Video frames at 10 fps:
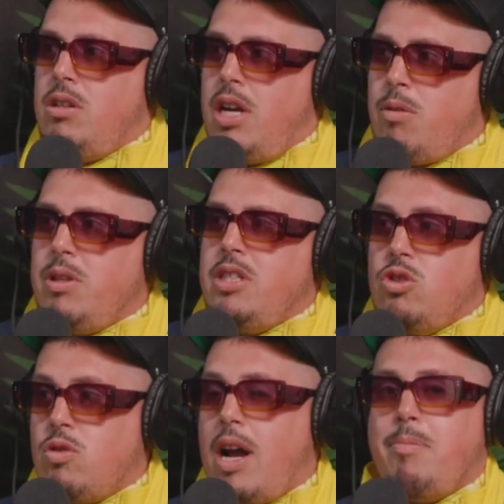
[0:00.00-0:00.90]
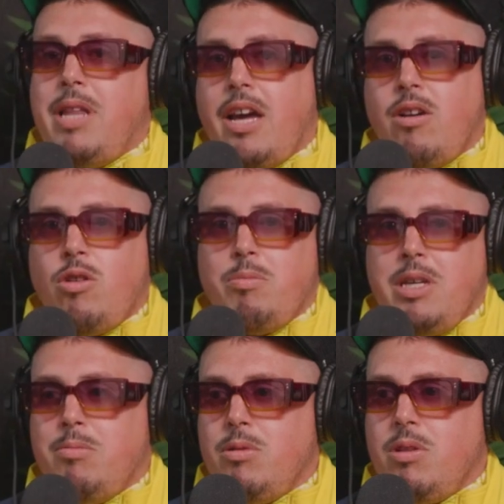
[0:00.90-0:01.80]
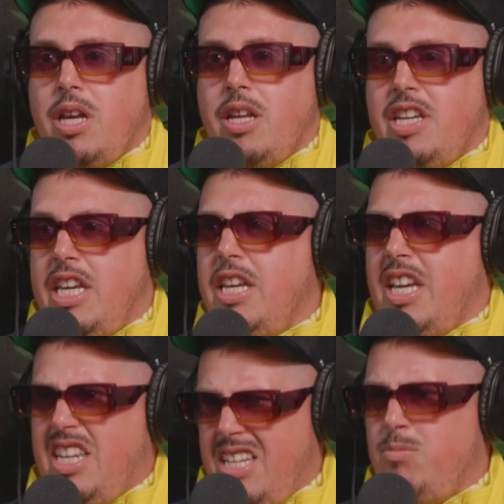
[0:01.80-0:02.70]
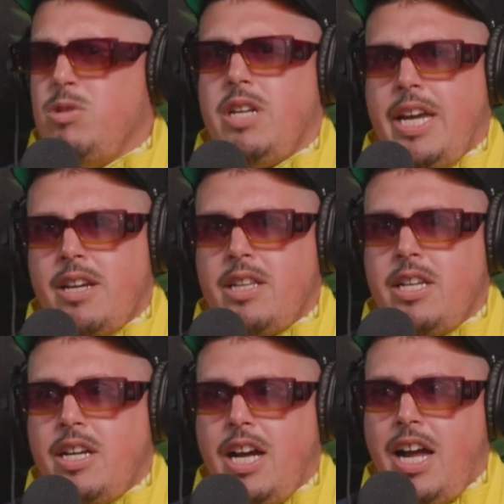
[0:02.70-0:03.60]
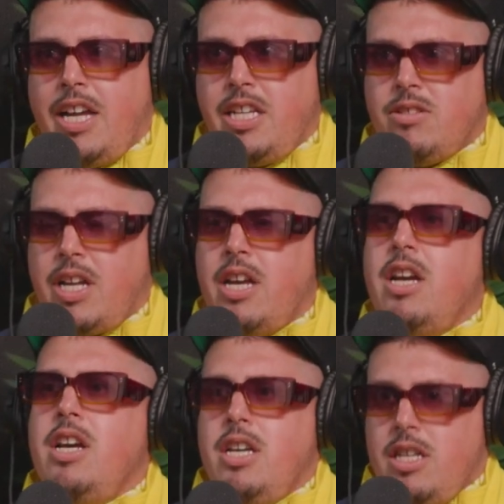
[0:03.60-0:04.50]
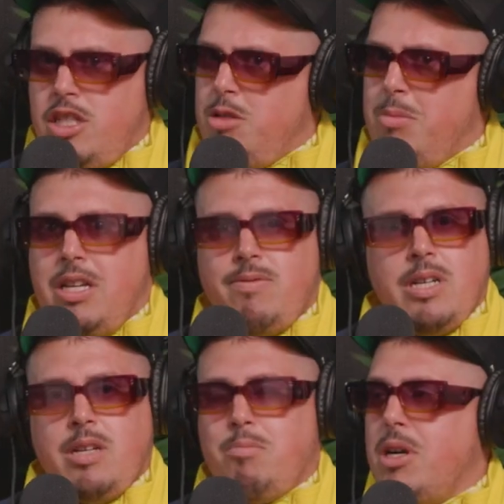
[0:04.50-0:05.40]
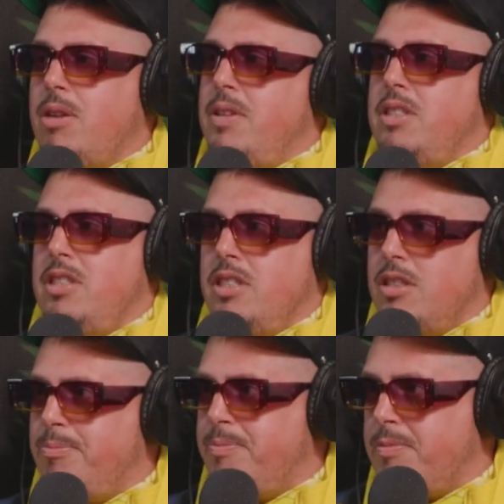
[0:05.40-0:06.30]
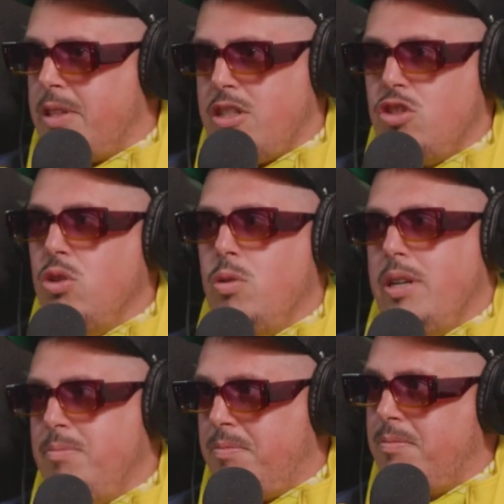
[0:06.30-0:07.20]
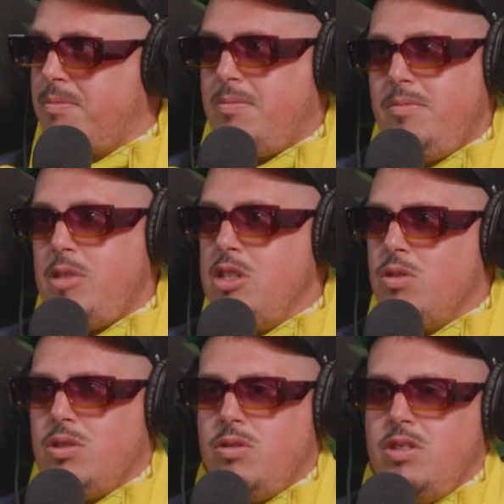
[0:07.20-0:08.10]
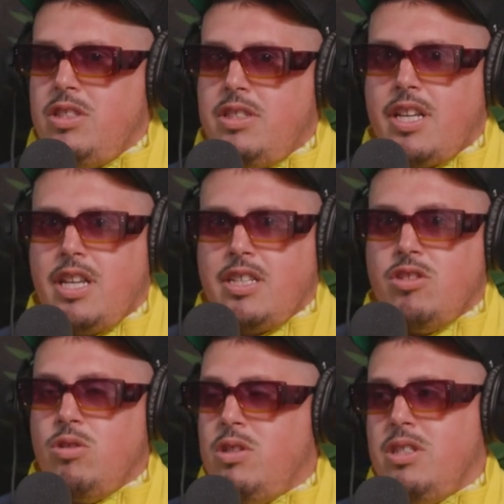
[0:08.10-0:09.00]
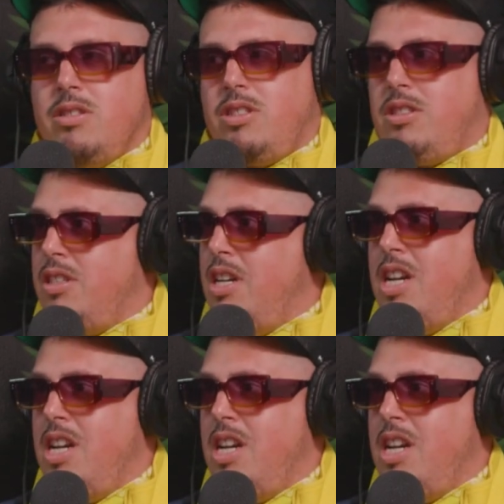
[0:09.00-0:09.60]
I really dropped that on people. And he was an analytic guy, and he's like, shit makes fucking perfect sense. Let's do it. So as soon as he said, let's do it,